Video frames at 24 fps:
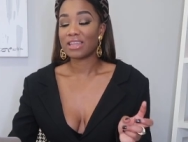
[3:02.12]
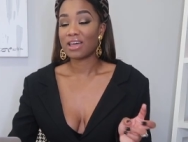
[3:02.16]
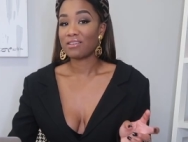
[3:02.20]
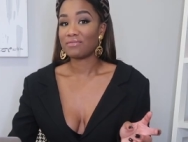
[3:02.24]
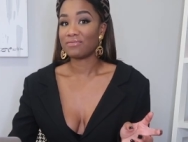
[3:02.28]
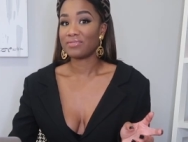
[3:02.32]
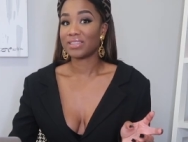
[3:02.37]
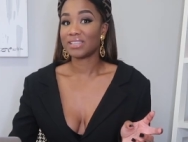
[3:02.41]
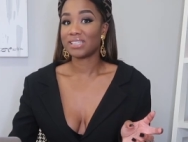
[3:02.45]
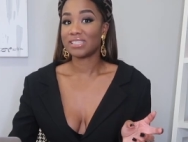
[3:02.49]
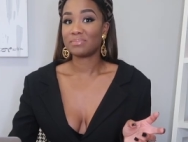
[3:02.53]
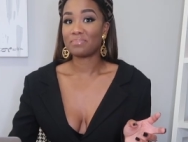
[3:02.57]

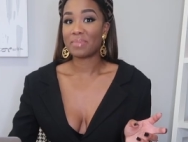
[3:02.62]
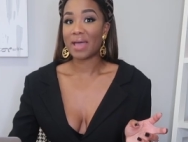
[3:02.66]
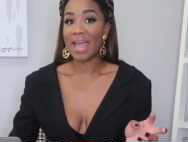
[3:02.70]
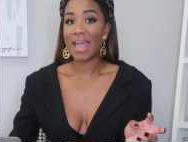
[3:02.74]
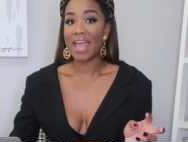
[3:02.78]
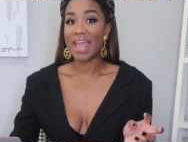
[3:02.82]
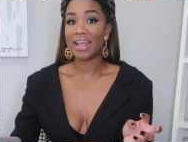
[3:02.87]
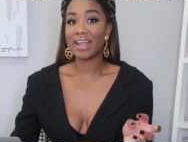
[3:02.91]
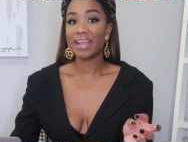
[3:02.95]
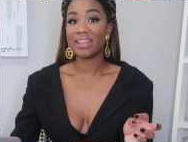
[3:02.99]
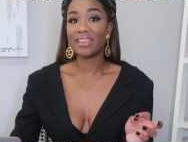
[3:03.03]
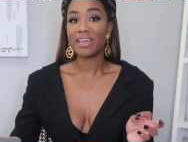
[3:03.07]
love this
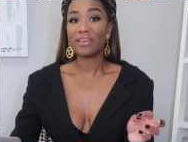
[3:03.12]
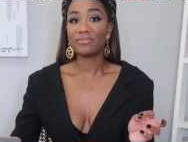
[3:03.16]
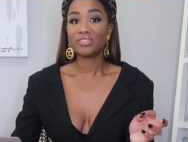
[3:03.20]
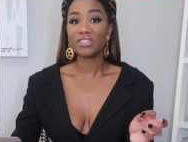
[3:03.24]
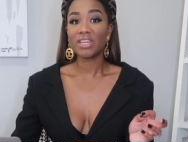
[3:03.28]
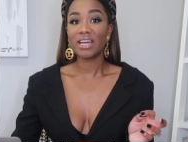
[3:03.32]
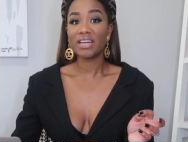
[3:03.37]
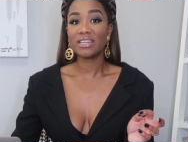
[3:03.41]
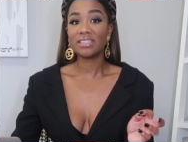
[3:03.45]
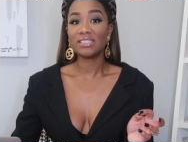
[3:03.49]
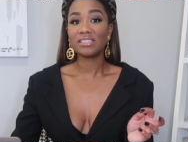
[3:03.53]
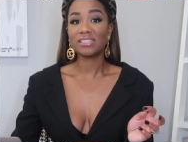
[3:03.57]
bag, and they've
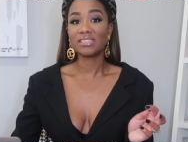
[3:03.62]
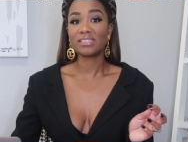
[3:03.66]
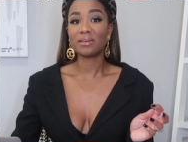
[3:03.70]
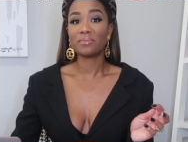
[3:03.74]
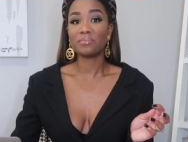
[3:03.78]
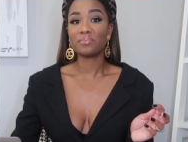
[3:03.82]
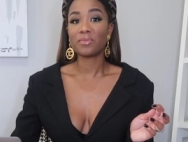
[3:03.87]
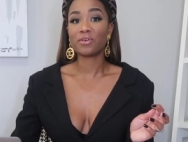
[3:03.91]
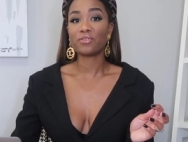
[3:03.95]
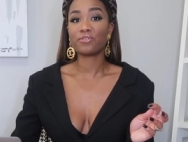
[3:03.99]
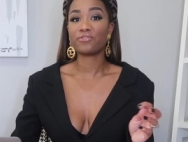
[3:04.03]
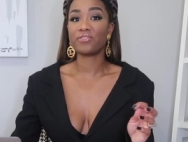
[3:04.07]
done
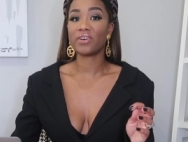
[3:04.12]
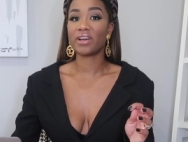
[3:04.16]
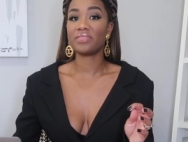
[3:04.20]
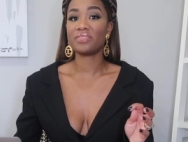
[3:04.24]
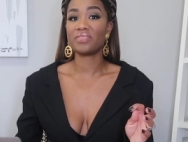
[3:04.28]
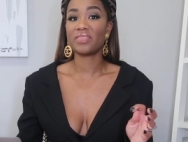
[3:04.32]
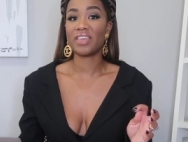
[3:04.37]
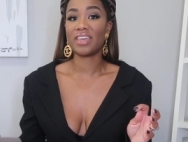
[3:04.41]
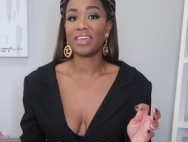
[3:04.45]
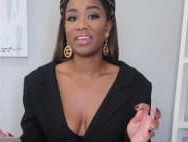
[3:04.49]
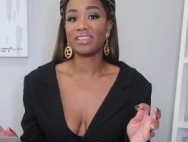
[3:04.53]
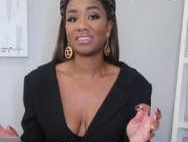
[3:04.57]
some
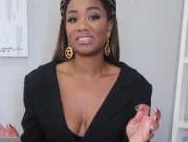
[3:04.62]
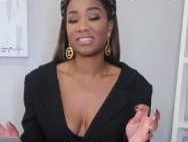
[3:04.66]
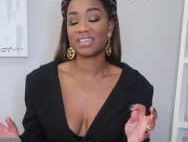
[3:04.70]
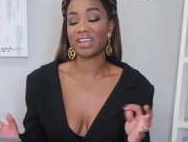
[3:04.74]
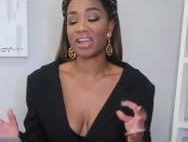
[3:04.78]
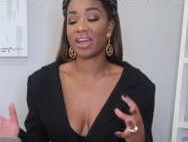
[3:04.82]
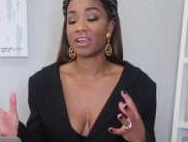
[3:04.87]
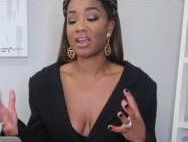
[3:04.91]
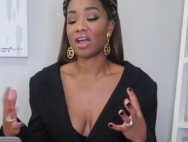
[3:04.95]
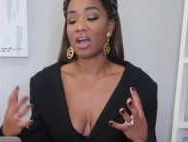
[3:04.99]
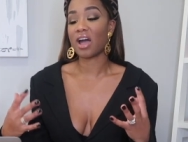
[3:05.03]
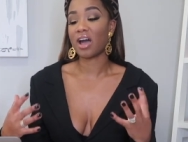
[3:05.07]
fun things to
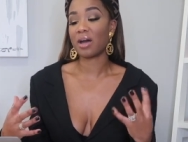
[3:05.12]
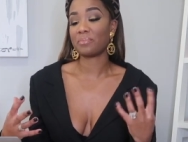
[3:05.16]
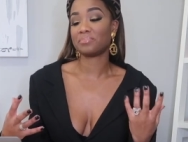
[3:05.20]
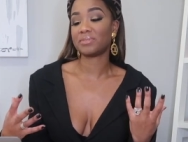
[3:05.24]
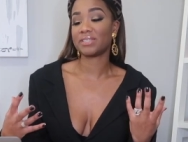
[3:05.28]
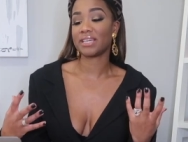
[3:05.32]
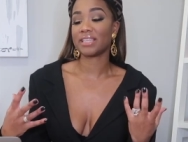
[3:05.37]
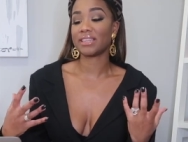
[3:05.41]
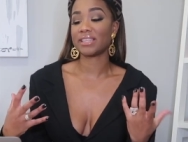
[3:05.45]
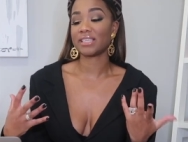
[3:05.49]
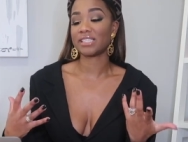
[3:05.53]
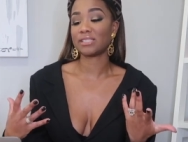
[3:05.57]
kind of
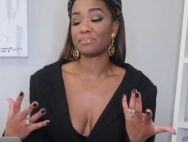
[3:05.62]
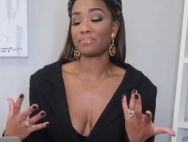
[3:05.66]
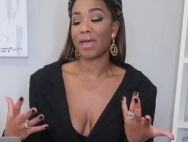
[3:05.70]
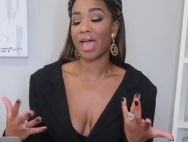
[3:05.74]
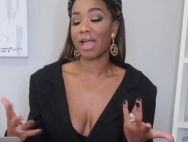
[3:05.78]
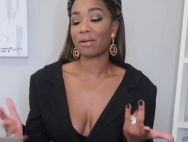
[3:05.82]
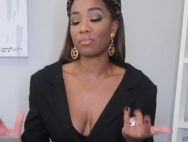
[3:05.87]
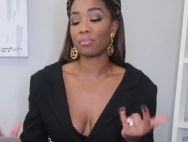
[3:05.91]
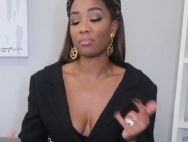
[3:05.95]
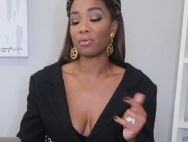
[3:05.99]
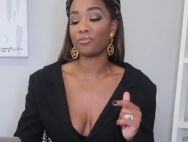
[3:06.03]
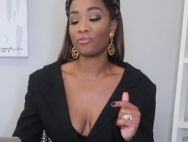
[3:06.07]
update this bag.